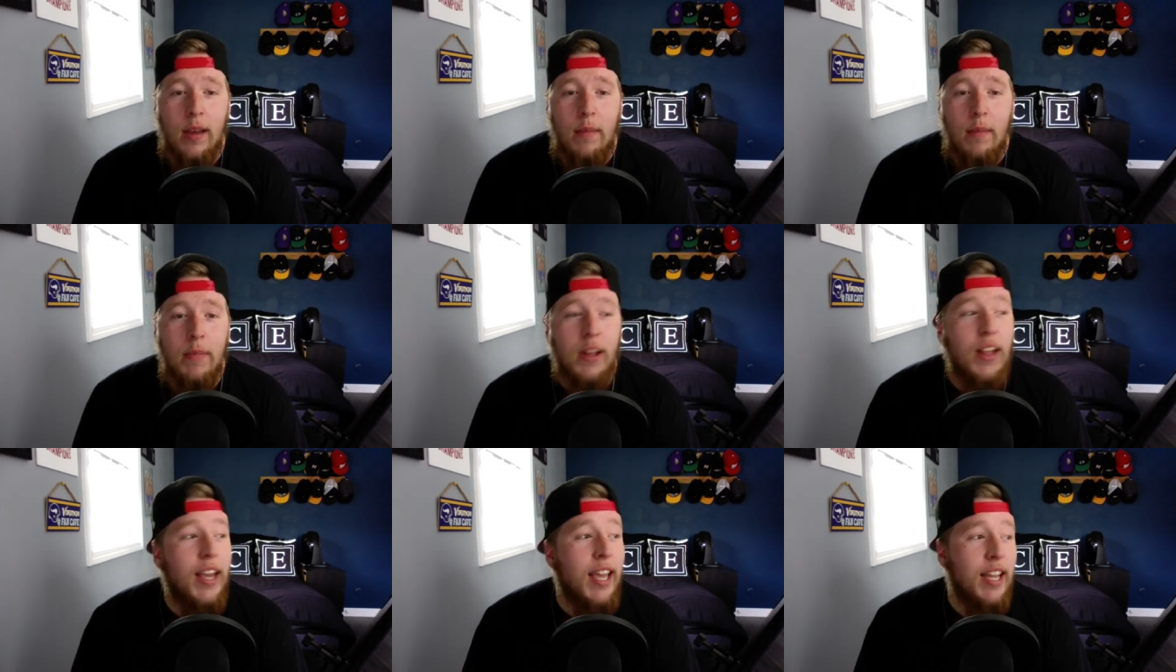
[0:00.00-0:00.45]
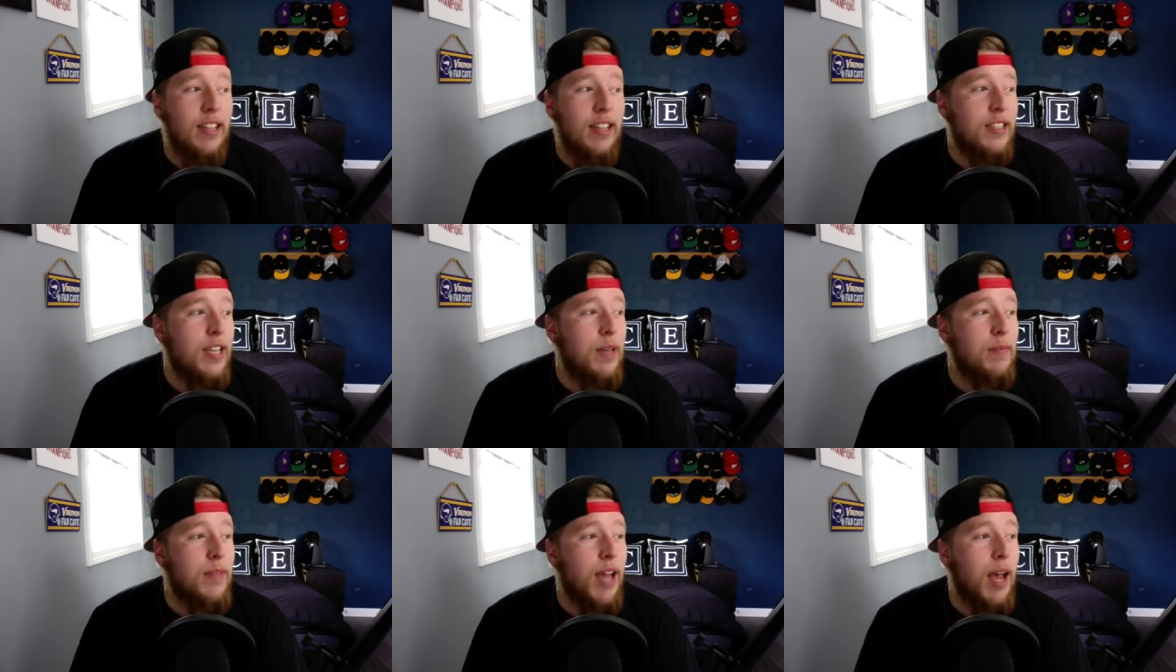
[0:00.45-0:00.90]
But like at the
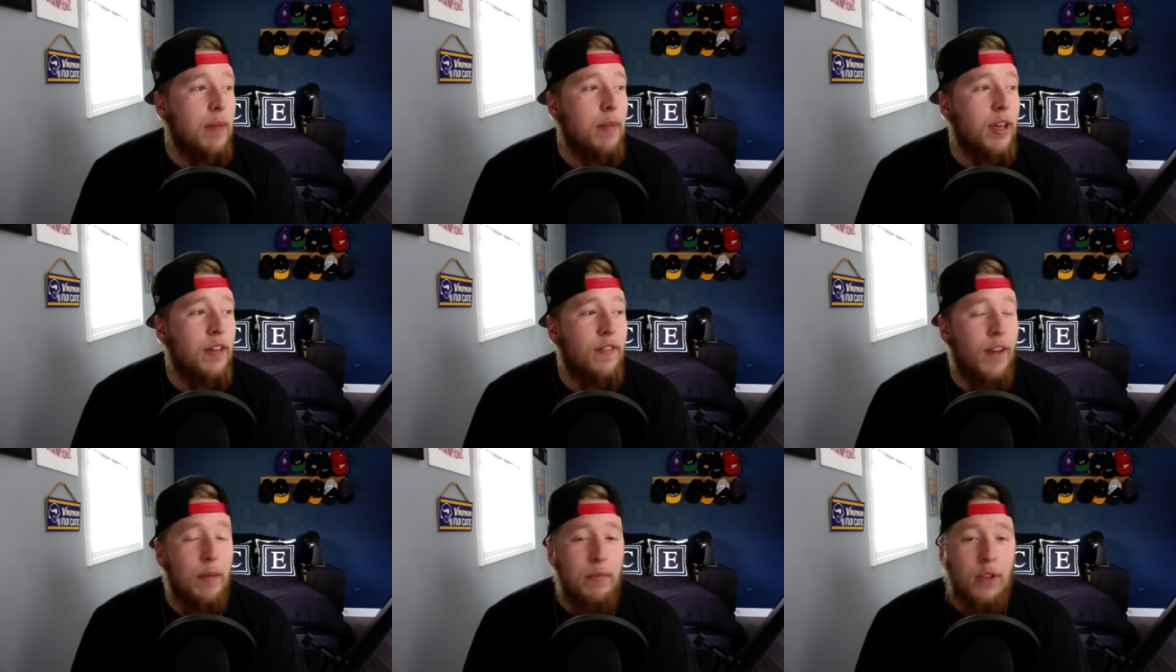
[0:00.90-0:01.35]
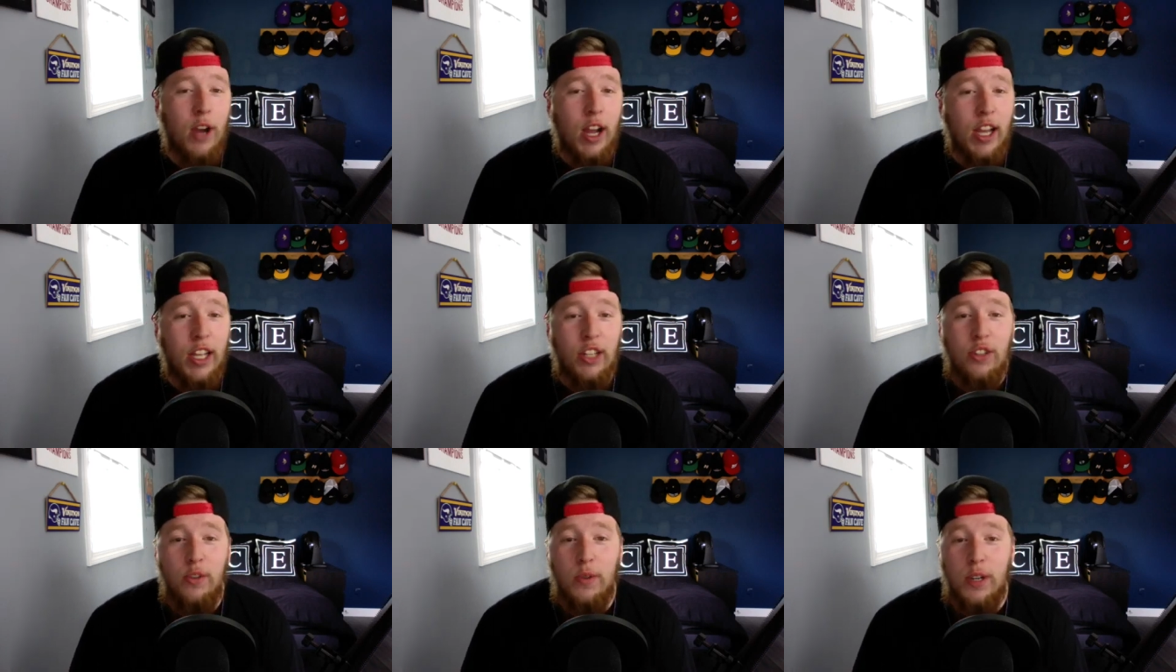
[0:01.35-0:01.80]
same time, like if I'm
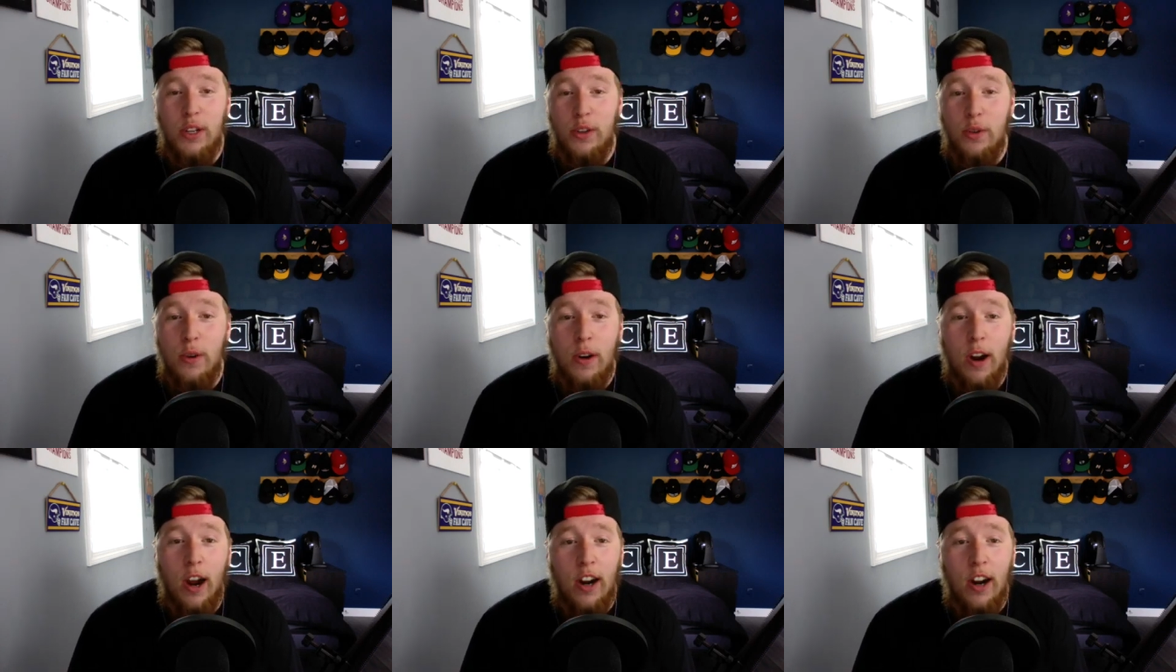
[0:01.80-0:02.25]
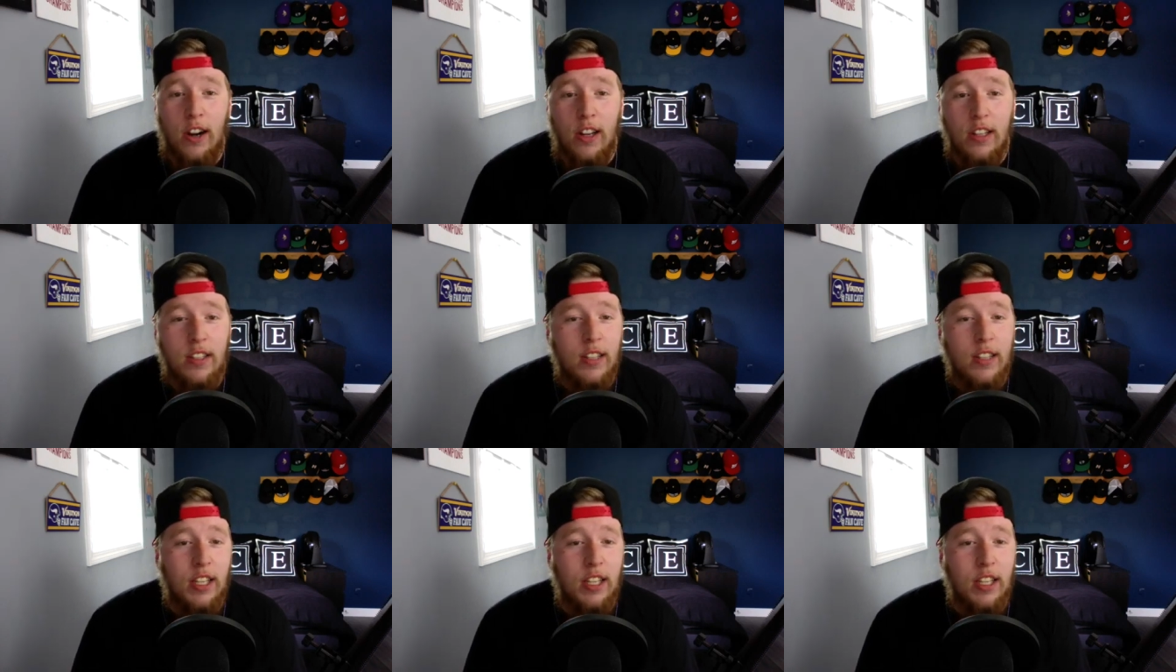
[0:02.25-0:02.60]
talking to a newer artist,